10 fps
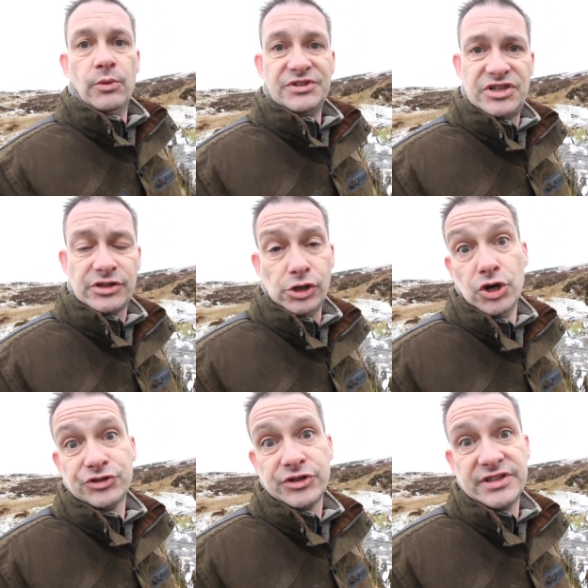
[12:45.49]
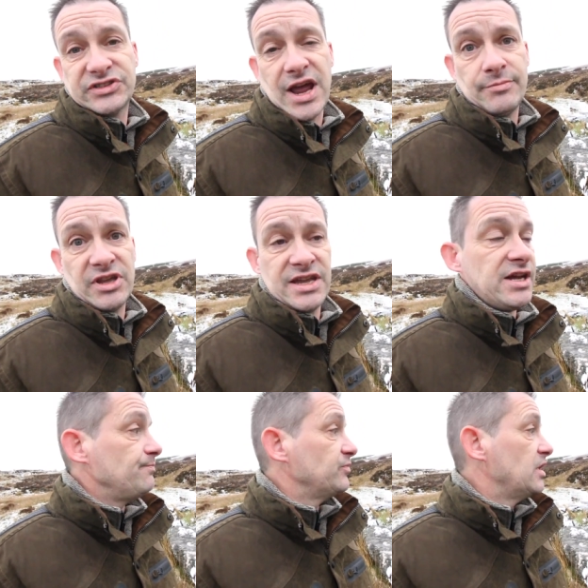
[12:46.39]
which is closed at this time of
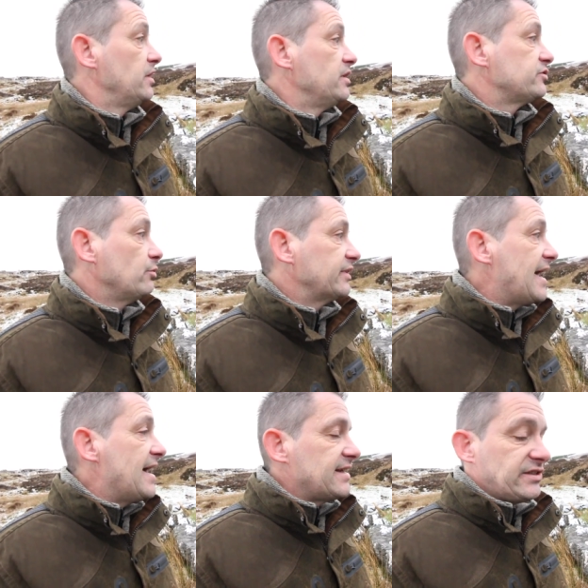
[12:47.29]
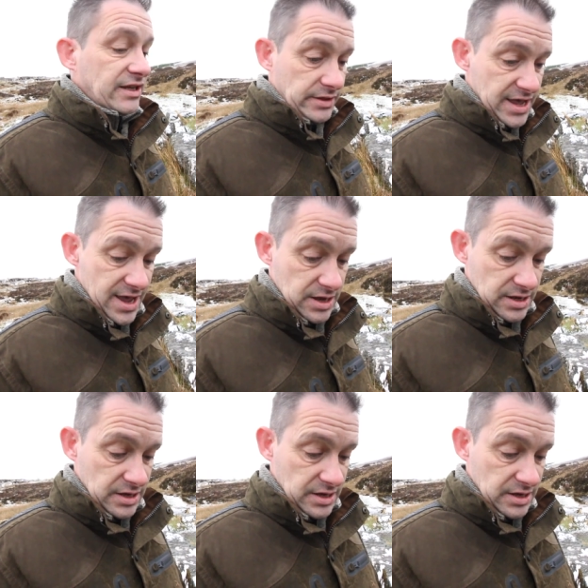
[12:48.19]
year, so we can't get in there.